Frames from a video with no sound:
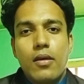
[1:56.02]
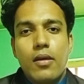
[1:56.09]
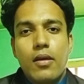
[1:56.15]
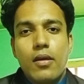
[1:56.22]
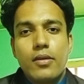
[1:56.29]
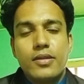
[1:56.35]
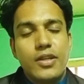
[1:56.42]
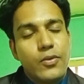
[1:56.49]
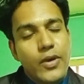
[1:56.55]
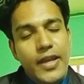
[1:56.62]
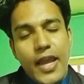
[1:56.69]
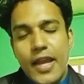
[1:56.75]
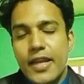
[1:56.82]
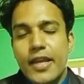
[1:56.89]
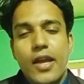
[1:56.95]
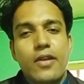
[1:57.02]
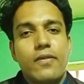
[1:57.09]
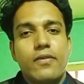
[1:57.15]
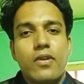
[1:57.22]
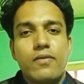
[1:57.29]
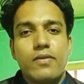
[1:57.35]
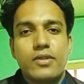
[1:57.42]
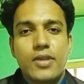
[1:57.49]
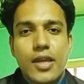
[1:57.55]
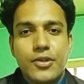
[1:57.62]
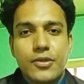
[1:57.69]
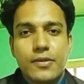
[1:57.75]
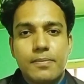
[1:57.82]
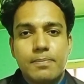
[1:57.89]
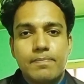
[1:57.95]
during any kind of conversation.
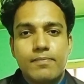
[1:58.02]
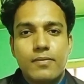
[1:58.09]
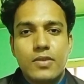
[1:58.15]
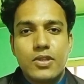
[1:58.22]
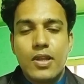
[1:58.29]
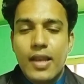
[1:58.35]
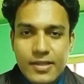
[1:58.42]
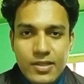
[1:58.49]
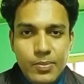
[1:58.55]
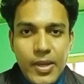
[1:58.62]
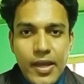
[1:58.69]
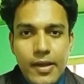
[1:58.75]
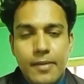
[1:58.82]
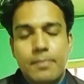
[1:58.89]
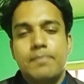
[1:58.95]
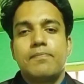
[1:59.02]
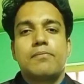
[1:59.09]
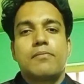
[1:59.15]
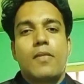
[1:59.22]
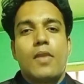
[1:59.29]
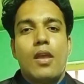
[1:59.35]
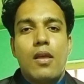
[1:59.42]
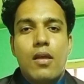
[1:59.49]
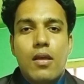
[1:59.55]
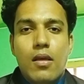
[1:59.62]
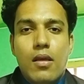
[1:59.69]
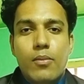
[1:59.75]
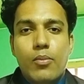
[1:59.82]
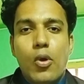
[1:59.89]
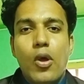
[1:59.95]
So let's begin.
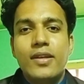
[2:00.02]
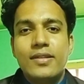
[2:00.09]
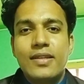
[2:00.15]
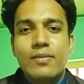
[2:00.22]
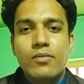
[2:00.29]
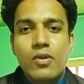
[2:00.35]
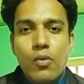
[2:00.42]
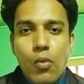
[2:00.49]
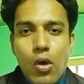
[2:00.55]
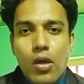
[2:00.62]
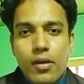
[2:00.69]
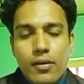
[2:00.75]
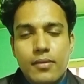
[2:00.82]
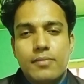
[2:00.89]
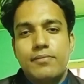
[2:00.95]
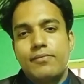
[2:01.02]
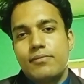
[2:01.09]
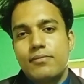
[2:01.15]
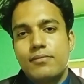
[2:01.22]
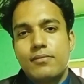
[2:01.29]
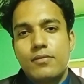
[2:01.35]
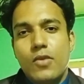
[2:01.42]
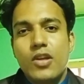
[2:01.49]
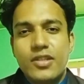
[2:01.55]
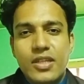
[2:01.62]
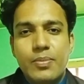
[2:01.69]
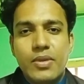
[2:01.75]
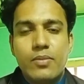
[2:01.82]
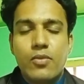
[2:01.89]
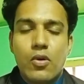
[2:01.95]
Point number 1, or tip
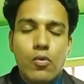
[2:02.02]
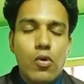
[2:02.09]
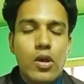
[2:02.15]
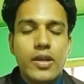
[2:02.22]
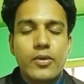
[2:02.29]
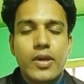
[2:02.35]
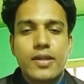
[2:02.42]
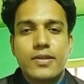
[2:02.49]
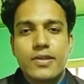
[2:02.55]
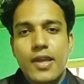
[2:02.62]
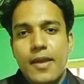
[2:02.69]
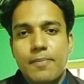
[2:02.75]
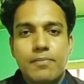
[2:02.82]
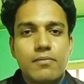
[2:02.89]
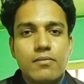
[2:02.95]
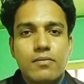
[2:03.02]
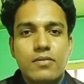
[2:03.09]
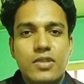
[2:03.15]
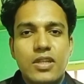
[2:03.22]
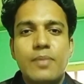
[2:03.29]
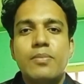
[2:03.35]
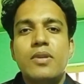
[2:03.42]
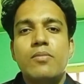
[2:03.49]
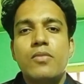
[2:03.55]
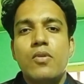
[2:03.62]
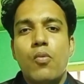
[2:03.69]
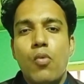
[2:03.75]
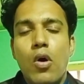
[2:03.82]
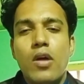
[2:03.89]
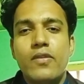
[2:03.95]
number 1 you can say. Tip number
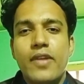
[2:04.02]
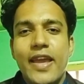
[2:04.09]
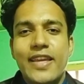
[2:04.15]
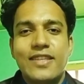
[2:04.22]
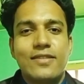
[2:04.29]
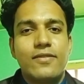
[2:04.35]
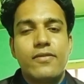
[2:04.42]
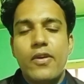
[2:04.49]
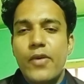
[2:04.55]
1 is very